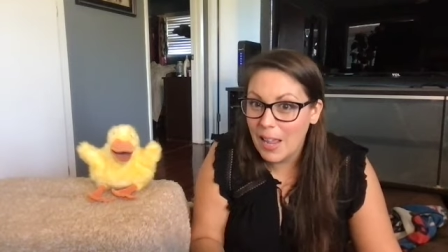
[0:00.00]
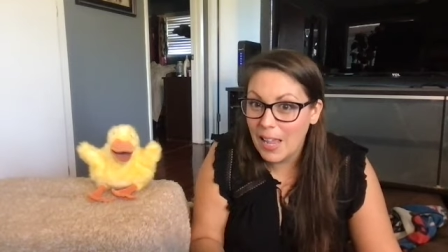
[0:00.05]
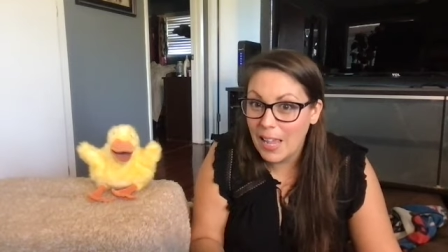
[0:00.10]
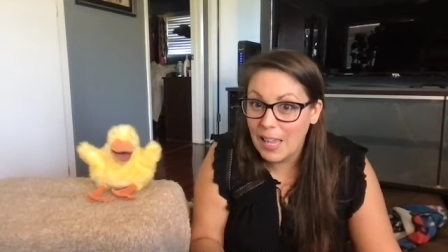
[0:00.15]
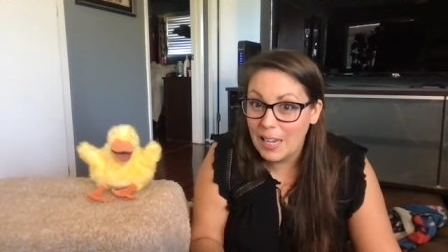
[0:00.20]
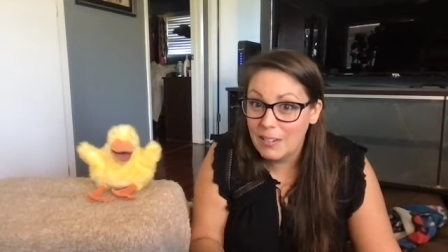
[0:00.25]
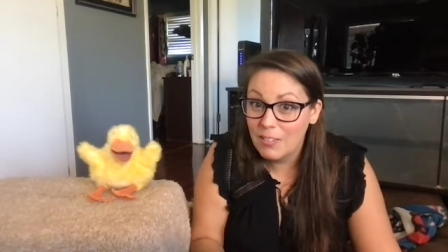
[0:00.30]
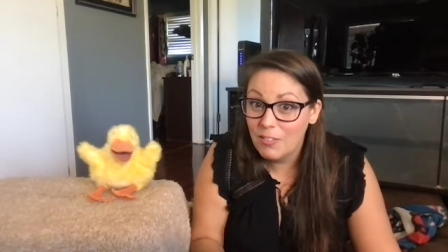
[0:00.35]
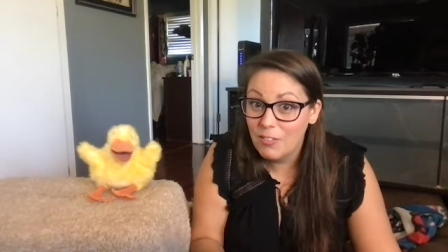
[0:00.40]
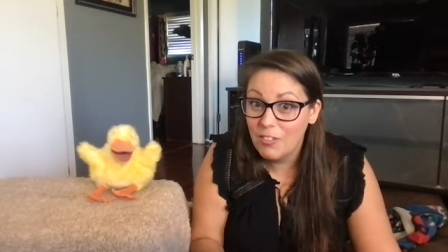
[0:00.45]

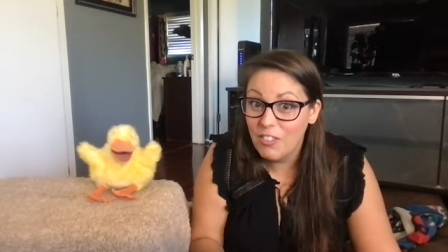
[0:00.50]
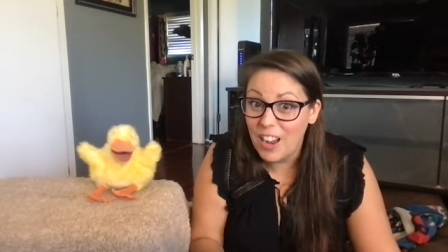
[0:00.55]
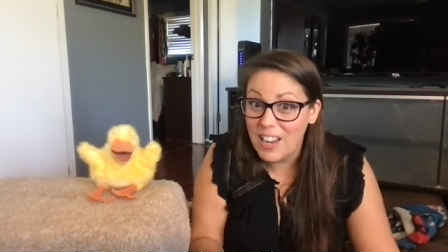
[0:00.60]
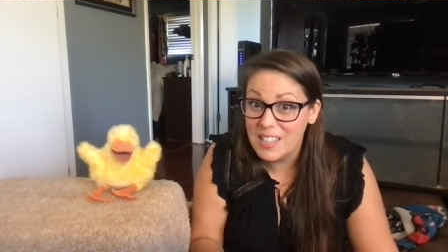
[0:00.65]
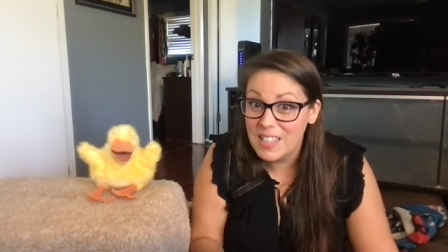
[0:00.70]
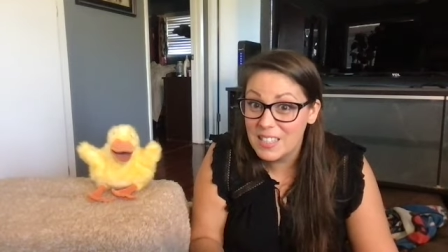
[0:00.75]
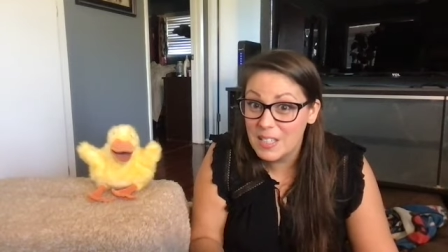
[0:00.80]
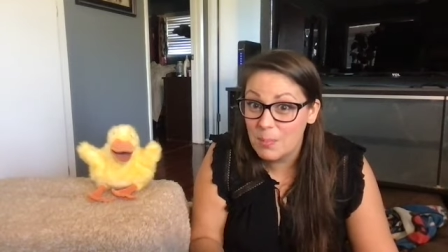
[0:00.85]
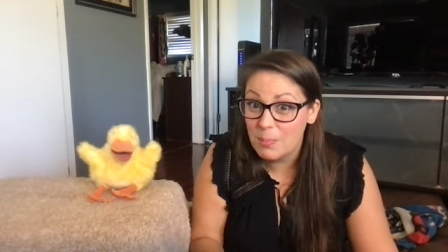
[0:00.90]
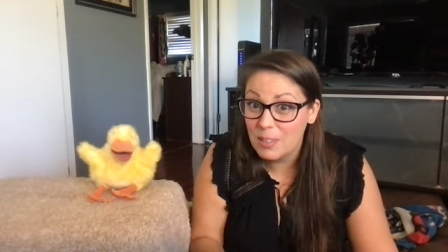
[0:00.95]
and
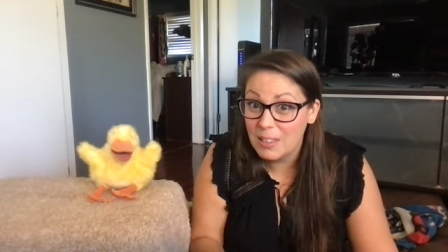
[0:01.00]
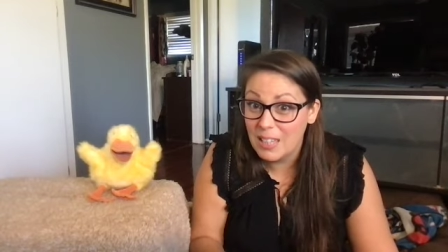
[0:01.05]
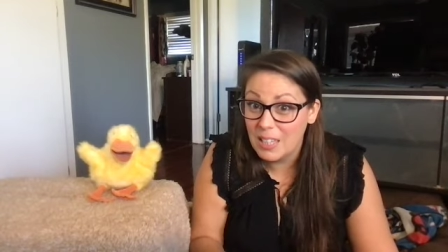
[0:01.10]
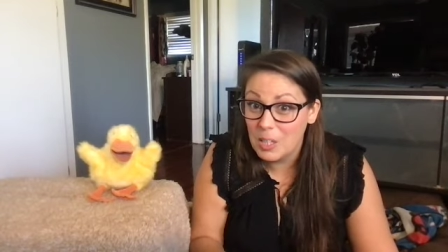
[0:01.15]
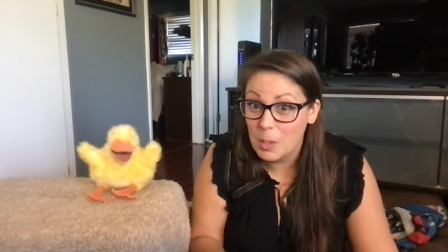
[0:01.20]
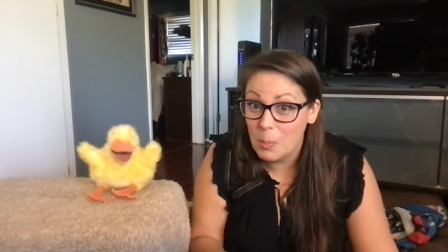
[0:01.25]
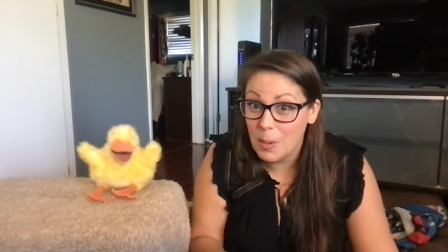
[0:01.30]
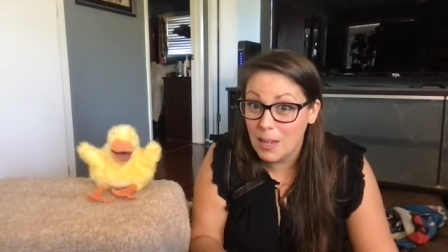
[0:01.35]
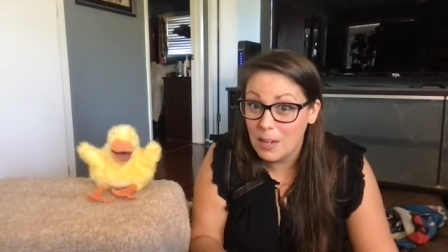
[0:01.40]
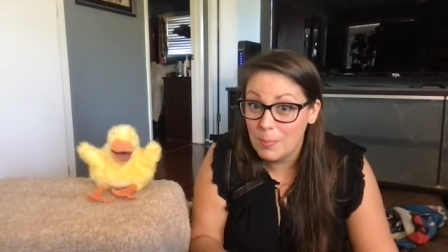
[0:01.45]
find something that
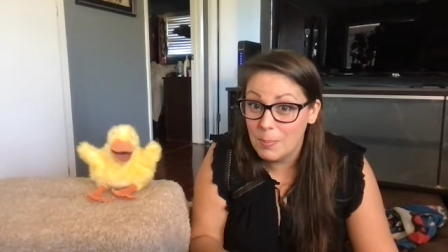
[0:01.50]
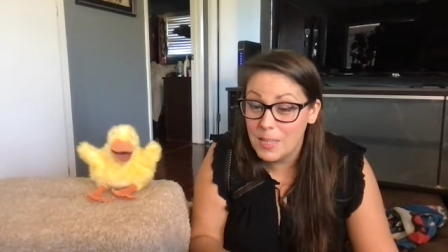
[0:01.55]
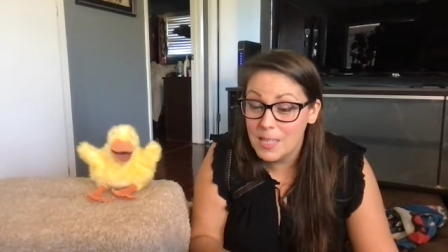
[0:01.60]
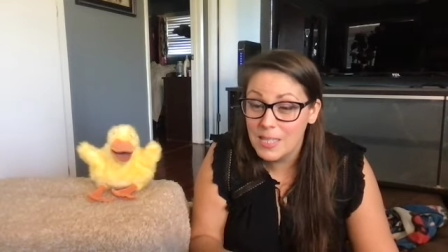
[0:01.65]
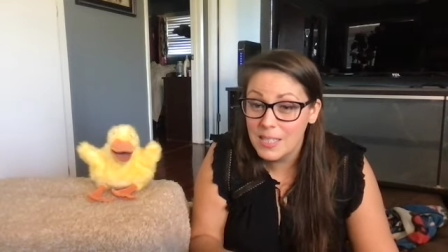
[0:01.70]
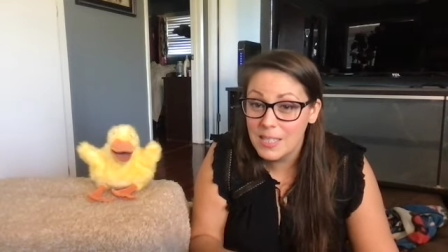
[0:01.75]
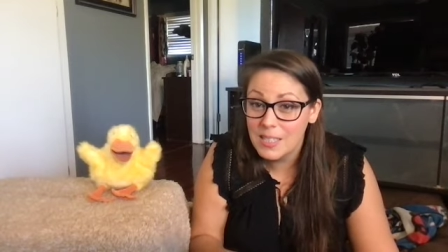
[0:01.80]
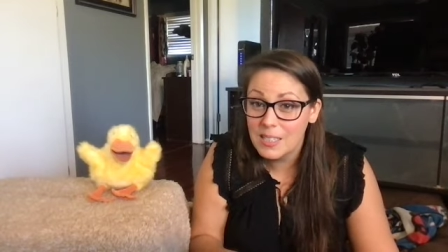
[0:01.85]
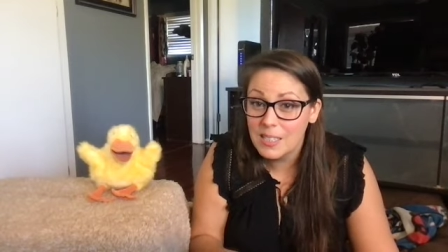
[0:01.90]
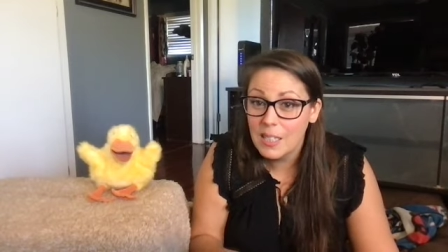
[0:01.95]
you might have
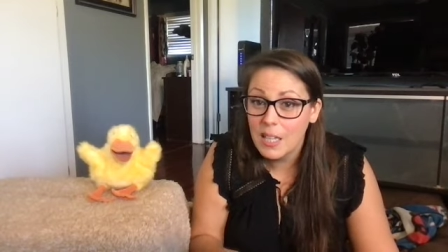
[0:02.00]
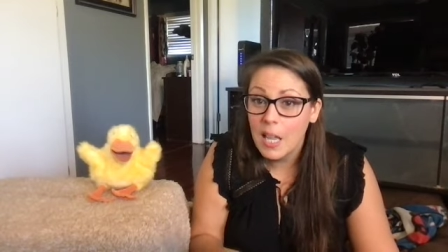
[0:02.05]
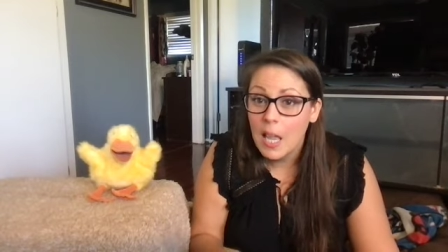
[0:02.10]
missed.